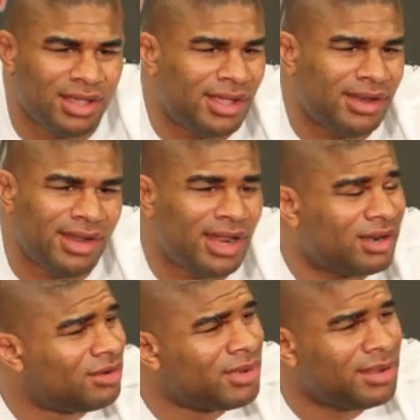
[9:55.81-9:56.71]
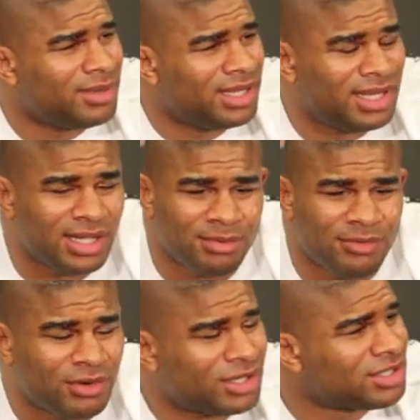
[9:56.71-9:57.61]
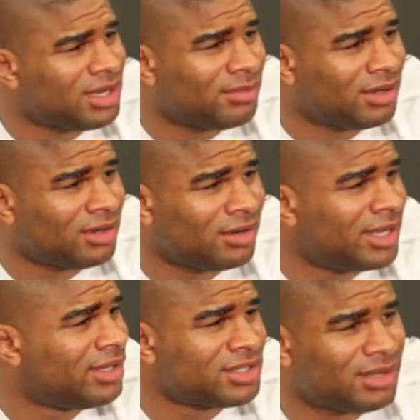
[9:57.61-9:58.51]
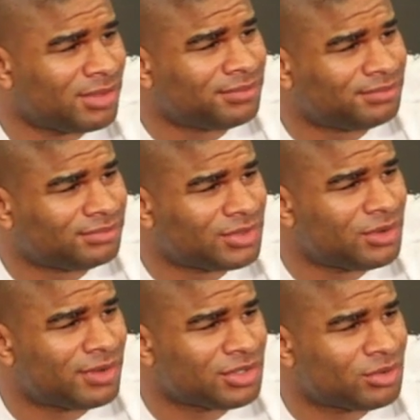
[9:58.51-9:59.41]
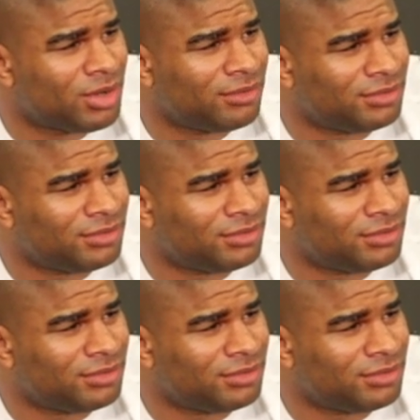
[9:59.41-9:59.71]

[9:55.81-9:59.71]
And I don't know, maybe before the summer or in the summer, 2012.